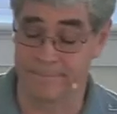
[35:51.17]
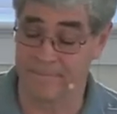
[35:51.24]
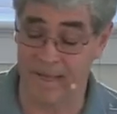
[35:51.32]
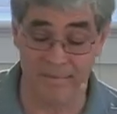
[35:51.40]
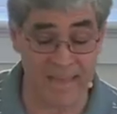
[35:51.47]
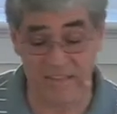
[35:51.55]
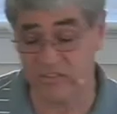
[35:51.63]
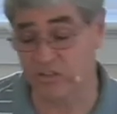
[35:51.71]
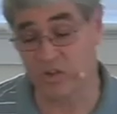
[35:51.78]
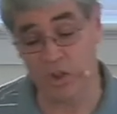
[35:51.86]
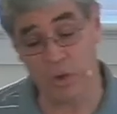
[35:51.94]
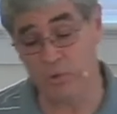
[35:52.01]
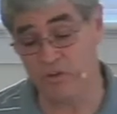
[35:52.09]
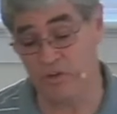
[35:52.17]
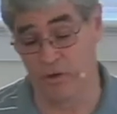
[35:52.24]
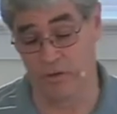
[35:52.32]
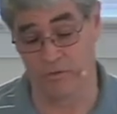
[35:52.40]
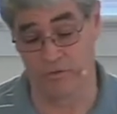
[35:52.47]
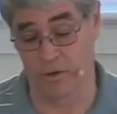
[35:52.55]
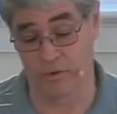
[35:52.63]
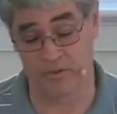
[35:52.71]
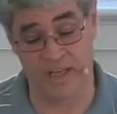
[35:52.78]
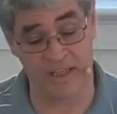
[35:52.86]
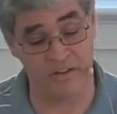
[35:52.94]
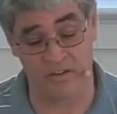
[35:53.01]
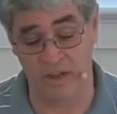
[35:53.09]
And that's huge here, folks.
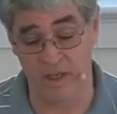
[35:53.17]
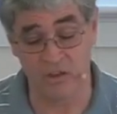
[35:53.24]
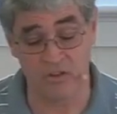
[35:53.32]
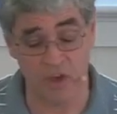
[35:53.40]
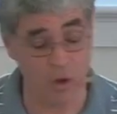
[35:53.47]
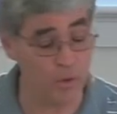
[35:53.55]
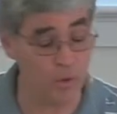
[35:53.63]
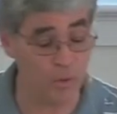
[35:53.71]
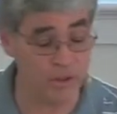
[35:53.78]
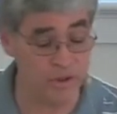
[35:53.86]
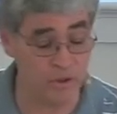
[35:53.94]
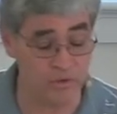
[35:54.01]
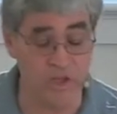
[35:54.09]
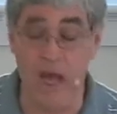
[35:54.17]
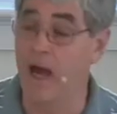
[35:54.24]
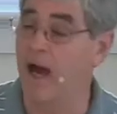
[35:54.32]
That is totally huge.